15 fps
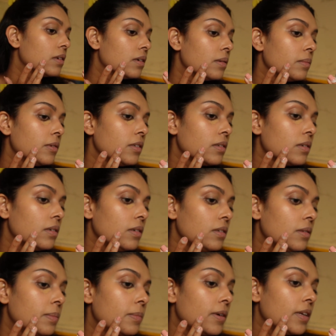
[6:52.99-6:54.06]
I'm just gonna
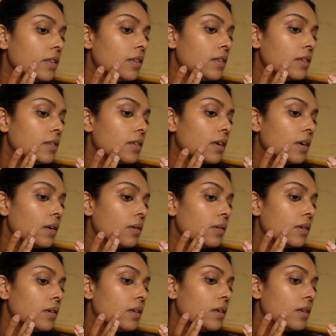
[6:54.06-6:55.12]
spread this
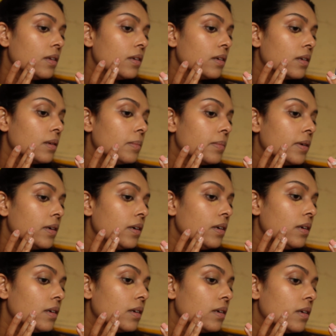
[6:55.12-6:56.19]
out a little
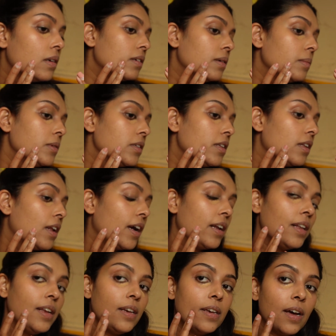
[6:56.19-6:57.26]
bit. So I'm just
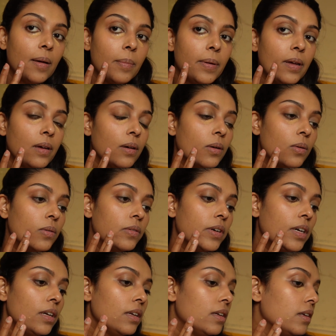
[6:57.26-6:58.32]
lightly tapping
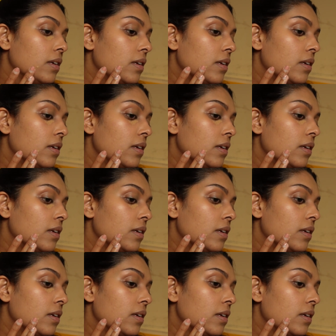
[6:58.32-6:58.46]
over